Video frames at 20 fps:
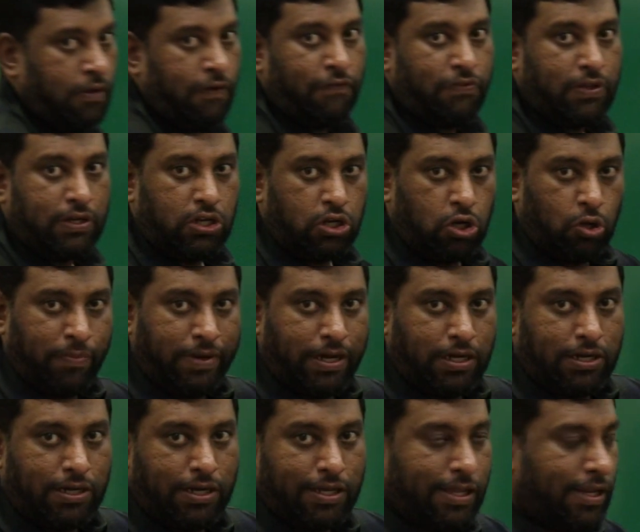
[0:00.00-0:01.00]
If the
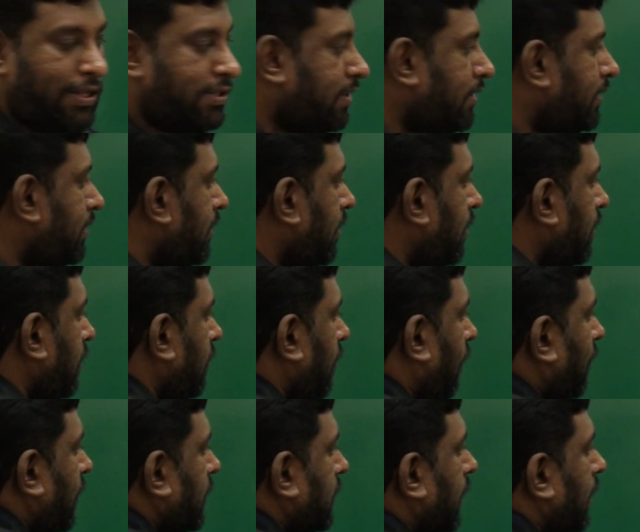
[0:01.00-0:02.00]
denominator decreases, your
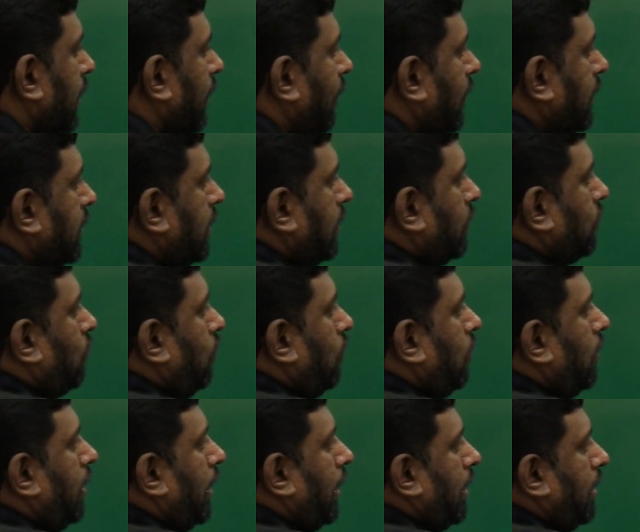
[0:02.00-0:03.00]
fiscal deficit is going
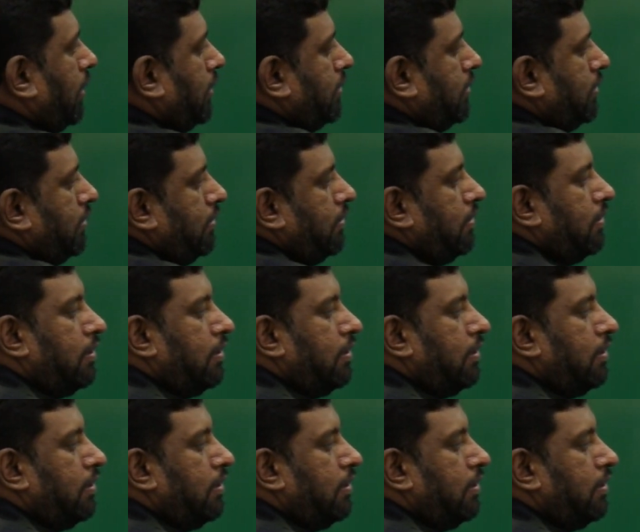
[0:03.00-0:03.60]
to increase.